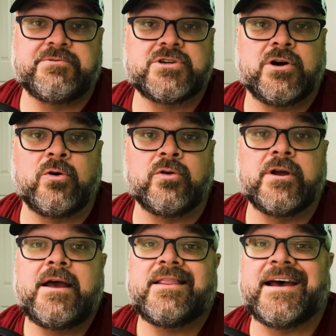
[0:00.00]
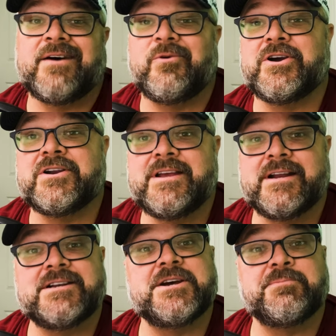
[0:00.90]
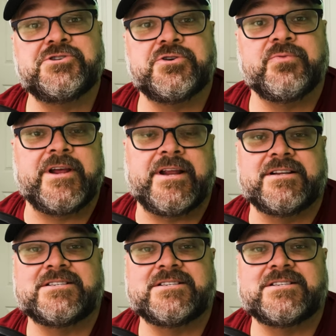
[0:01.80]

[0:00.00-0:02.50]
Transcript: was cold that we couldn't get a temperature reading.